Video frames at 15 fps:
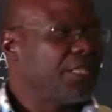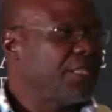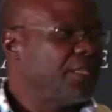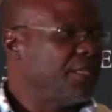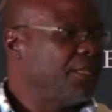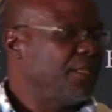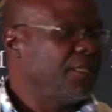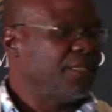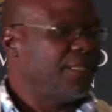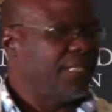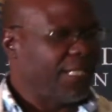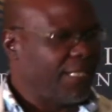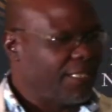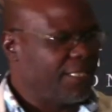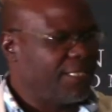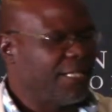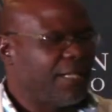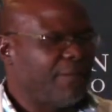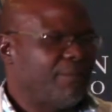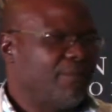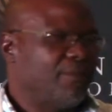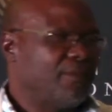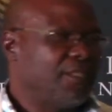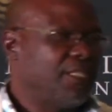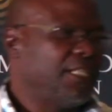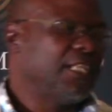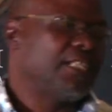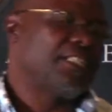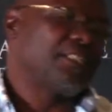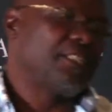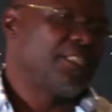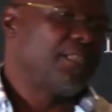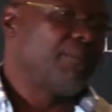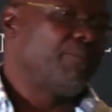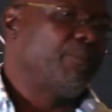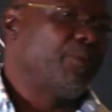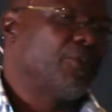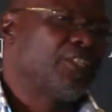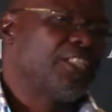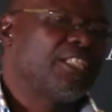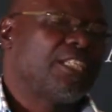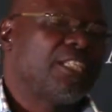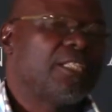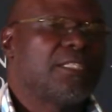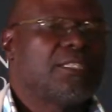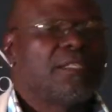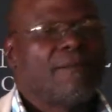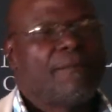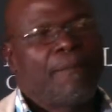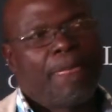in traditional leadership positions